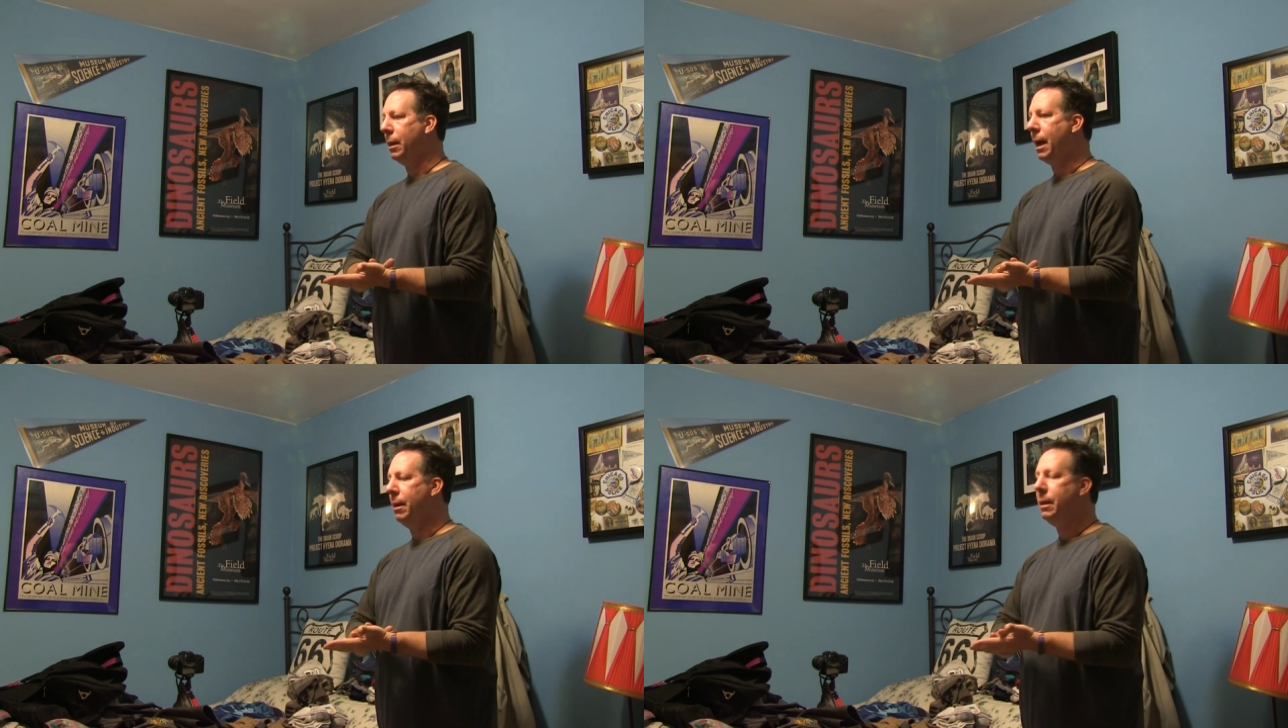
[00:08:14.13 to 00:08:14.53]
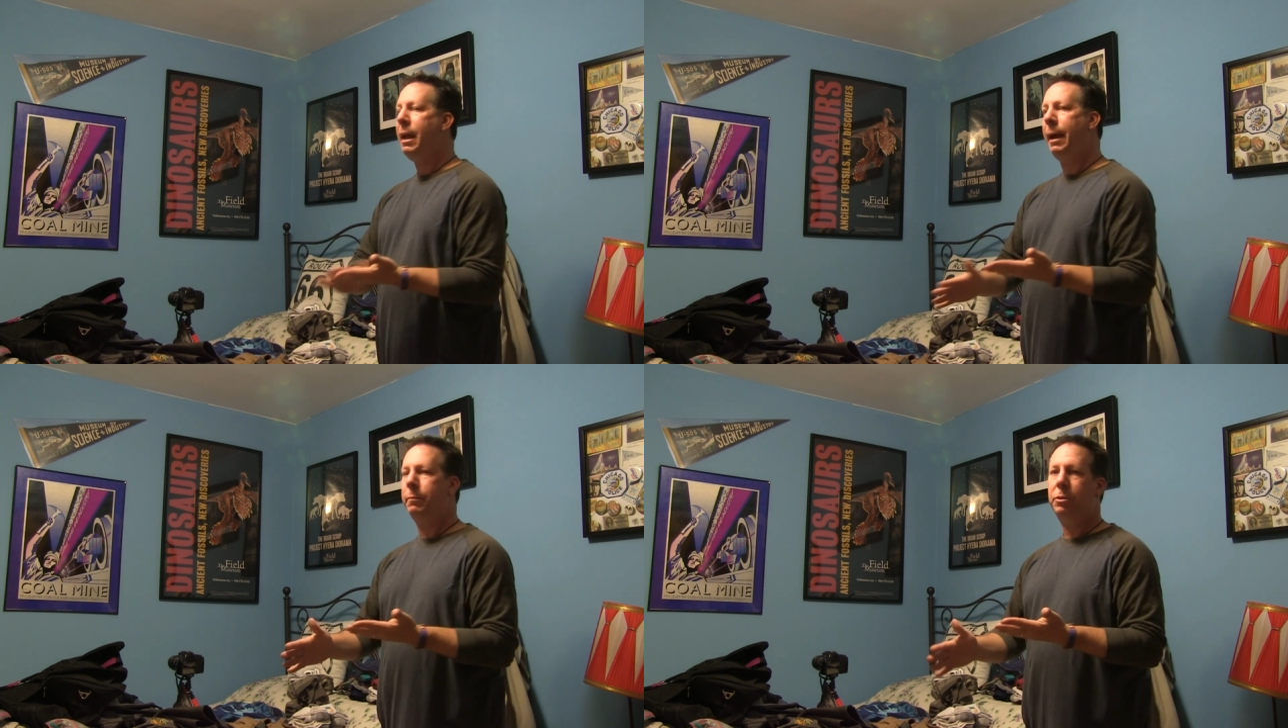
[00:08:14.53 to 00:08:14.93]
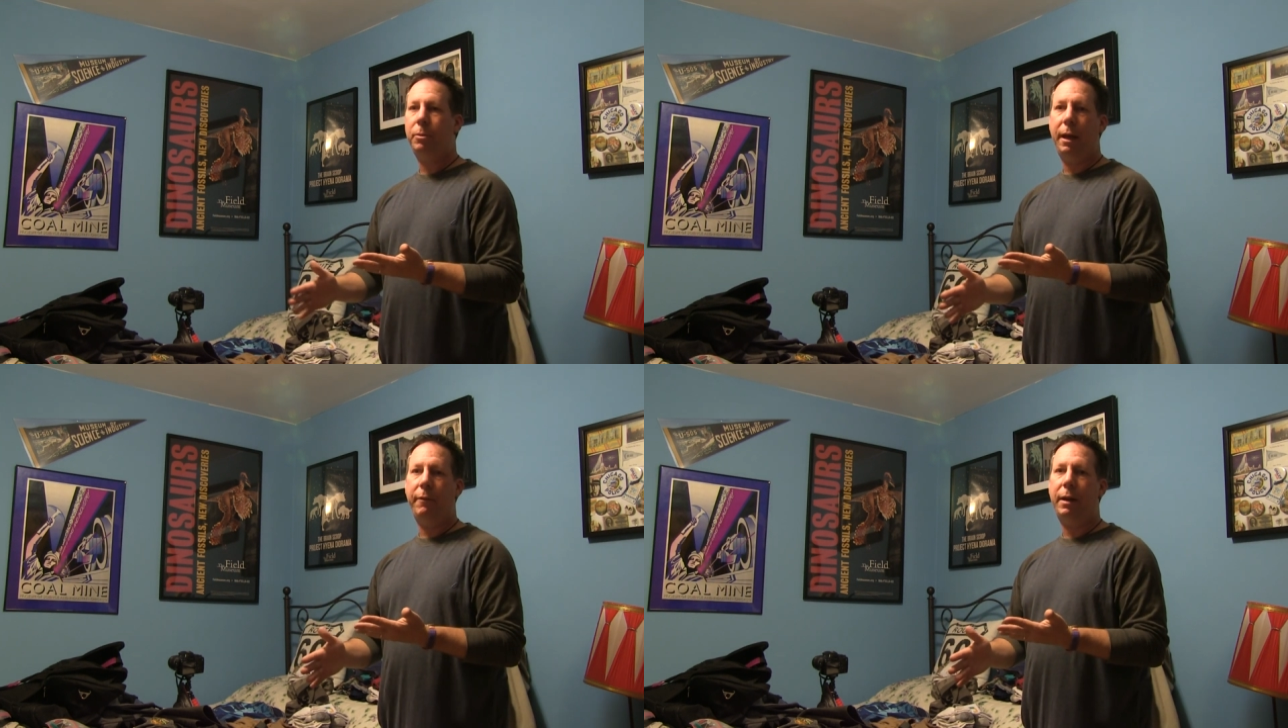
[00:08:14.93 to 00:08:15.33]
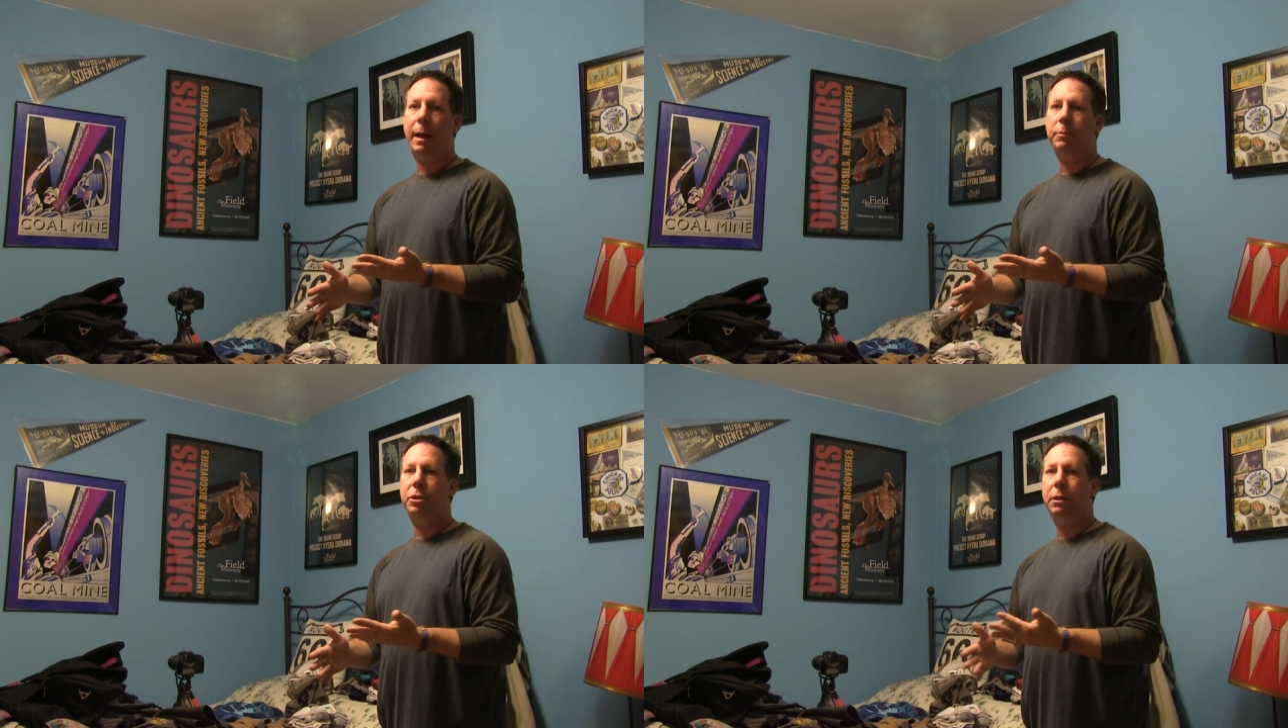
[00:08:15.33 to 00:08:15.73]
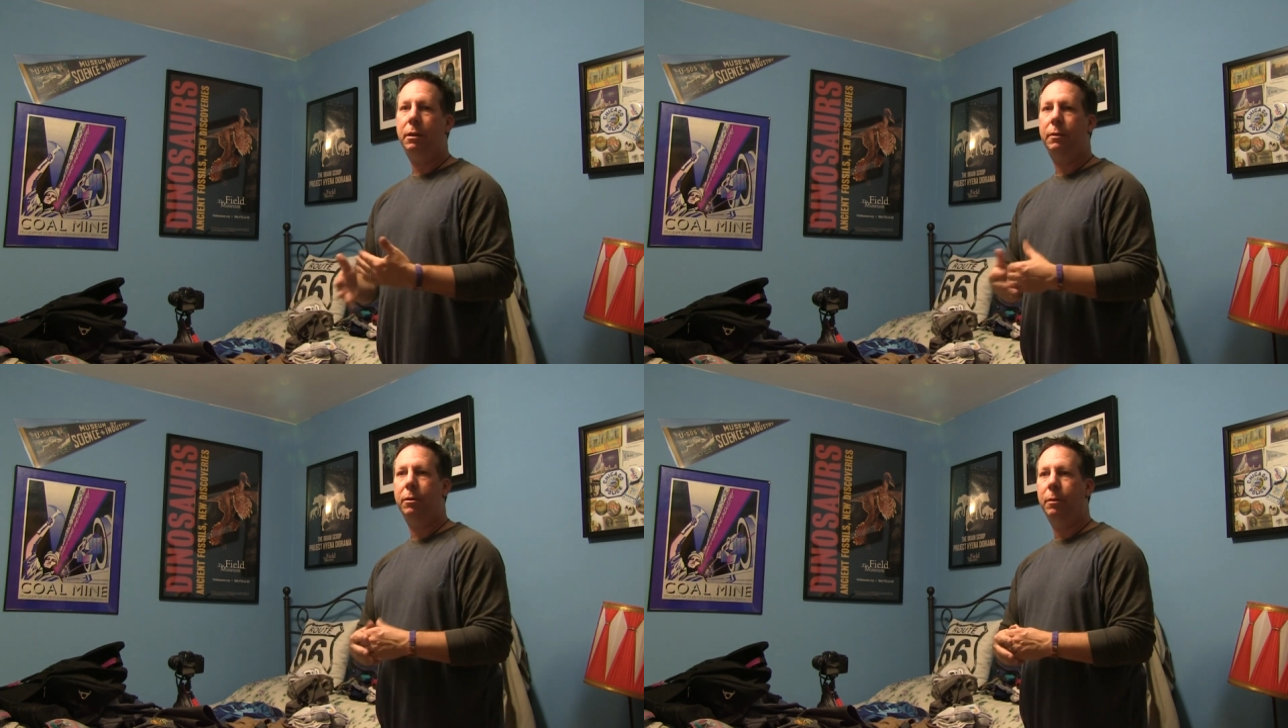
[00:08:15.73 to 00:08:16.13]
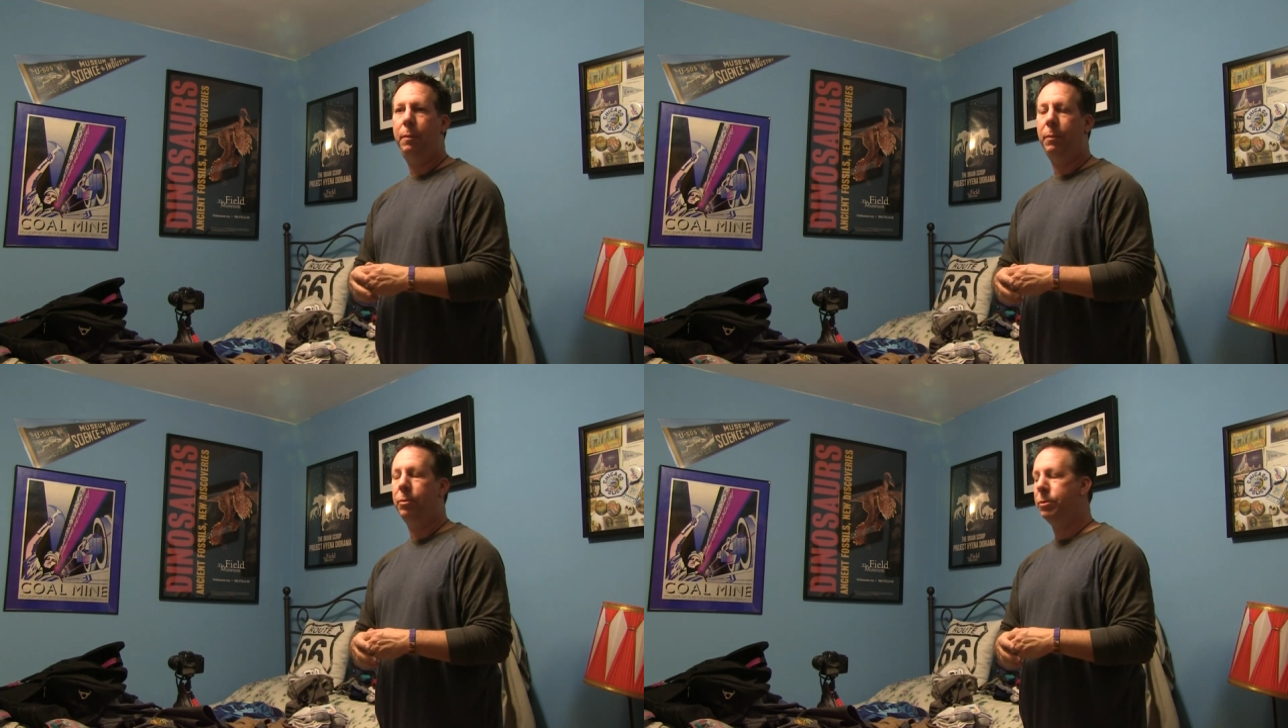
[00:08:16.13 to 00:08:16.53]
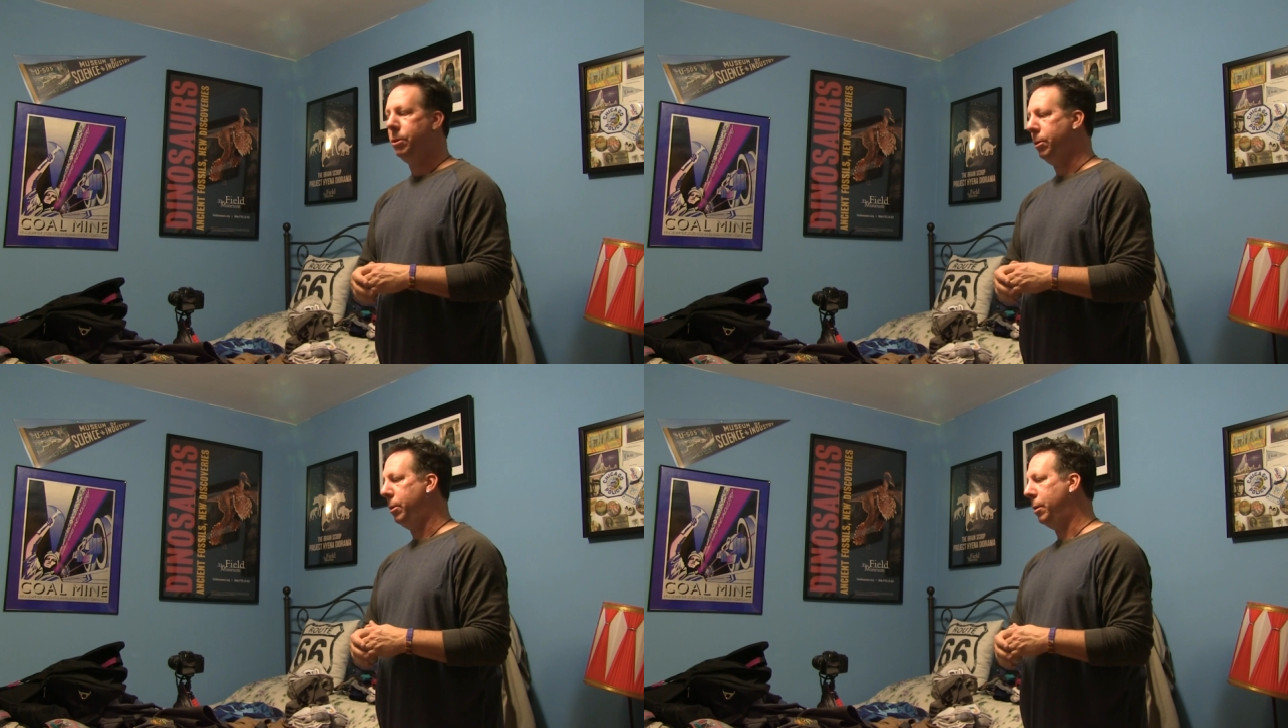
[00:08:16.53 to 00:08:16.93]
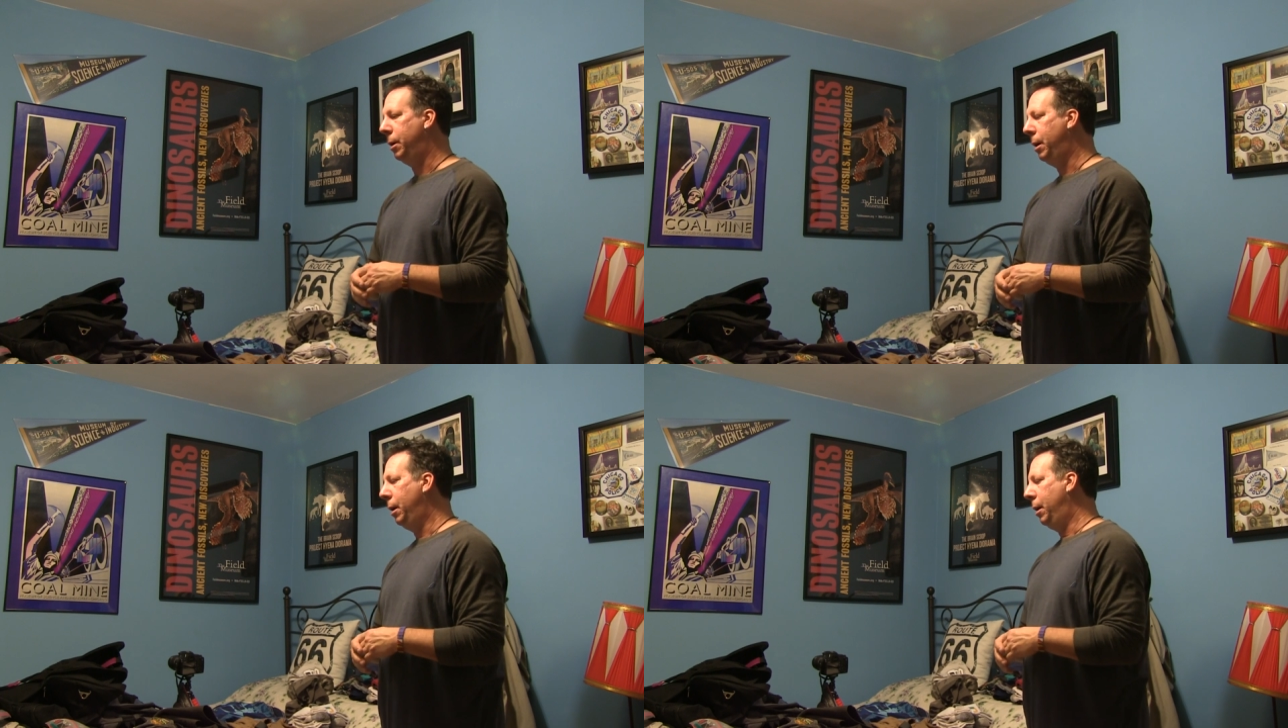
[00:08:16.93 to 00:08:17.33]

lot of the camps will have an option. The people will do your